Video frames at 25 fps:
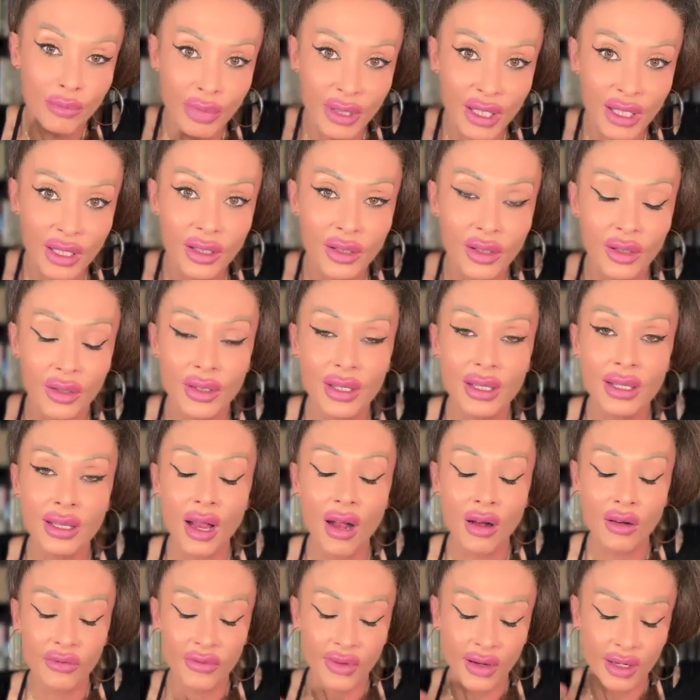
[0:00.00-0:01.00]
be
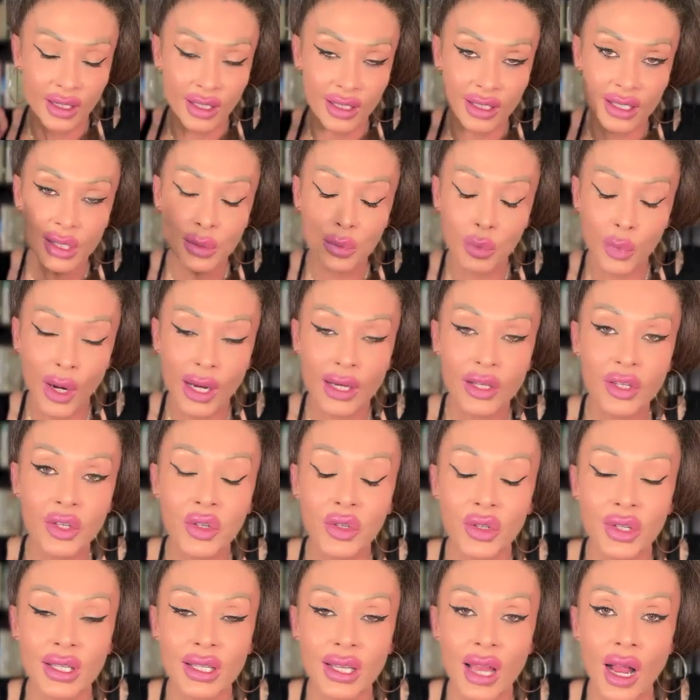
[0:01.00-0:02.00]
yourself and express
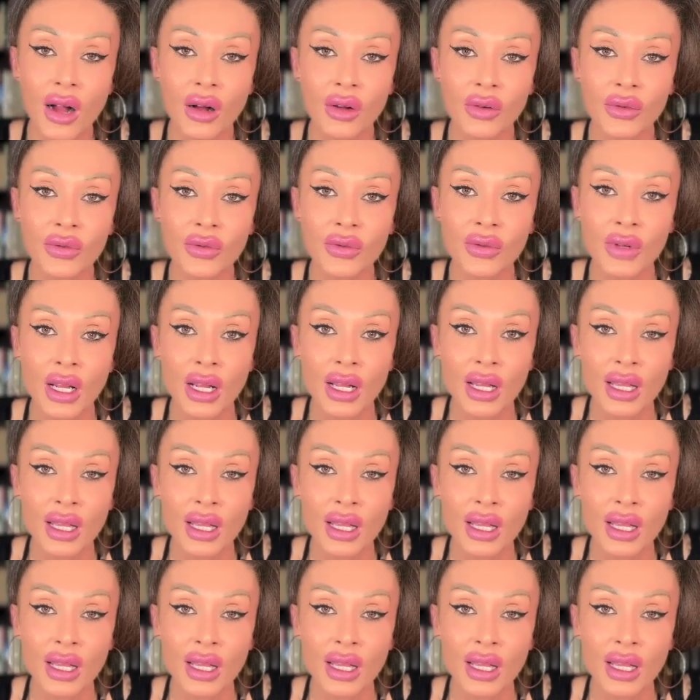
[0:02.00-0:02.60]
yourself